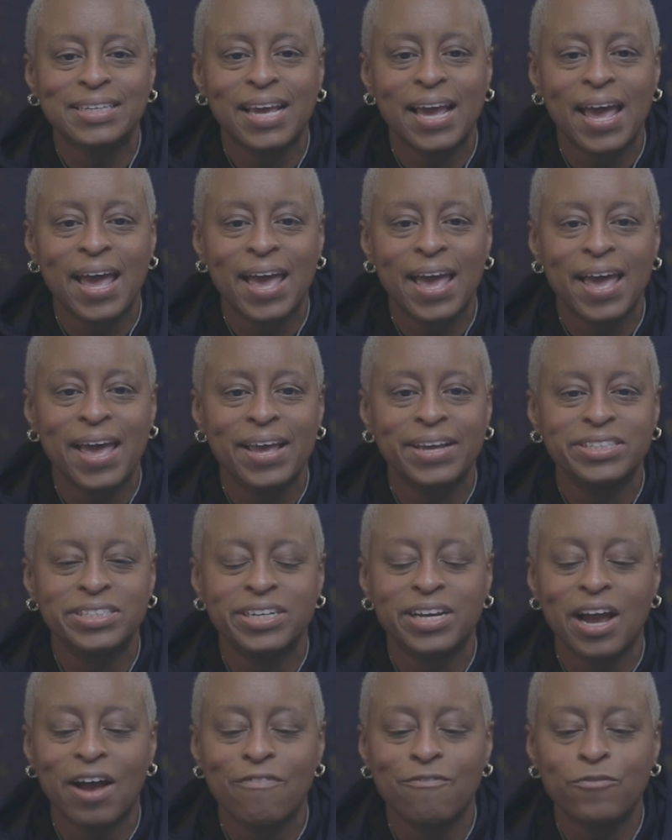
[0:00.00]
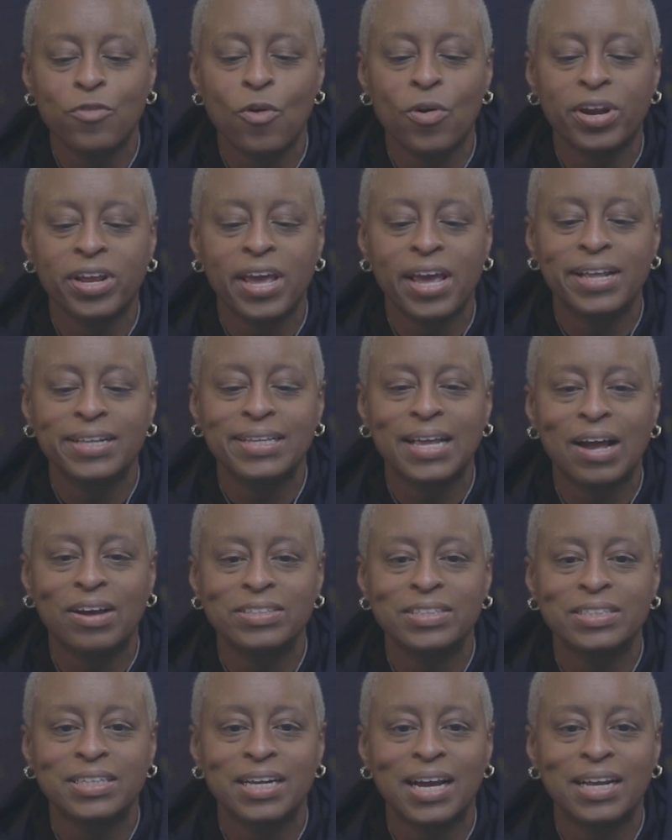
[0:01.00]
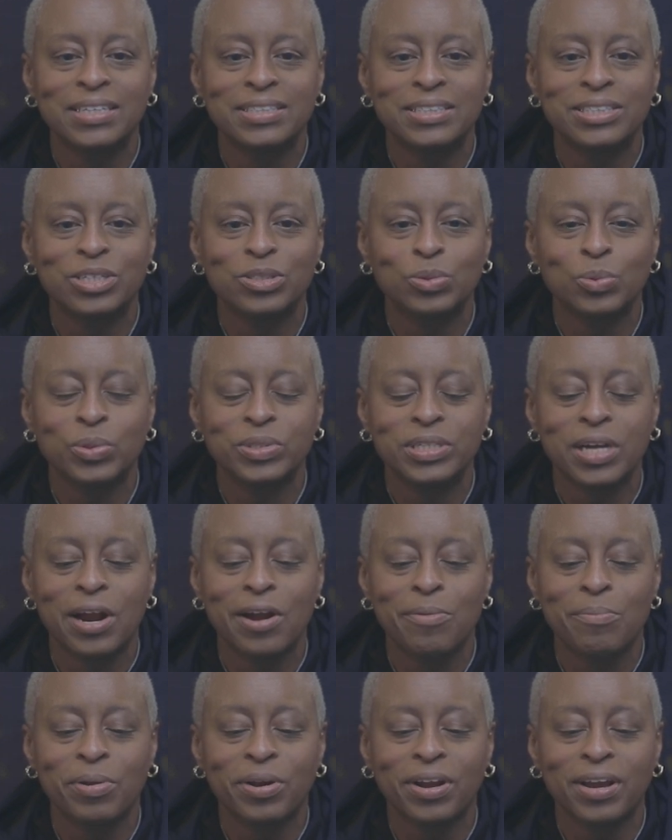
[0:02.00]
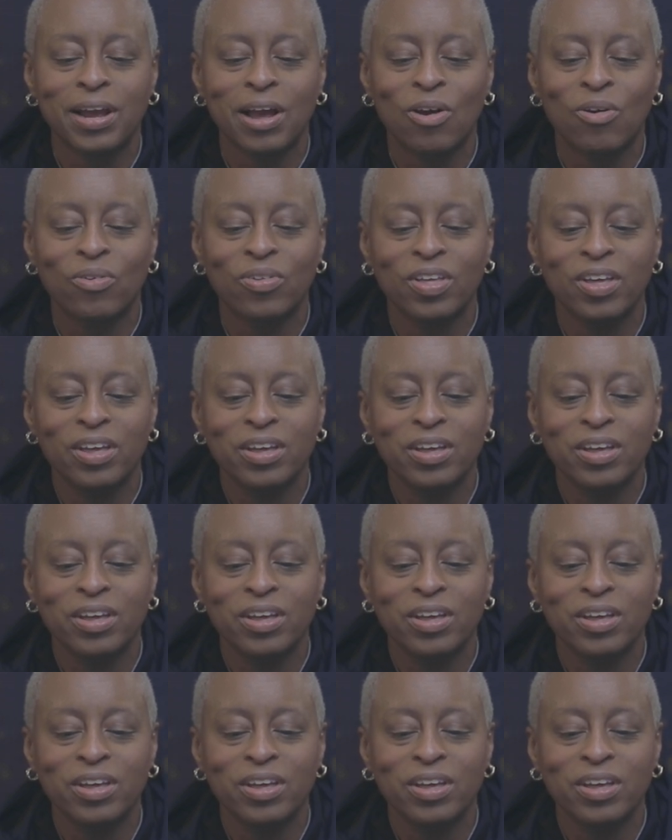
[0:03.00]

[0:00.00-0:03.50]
cash. He got $48,000 in his retirement account,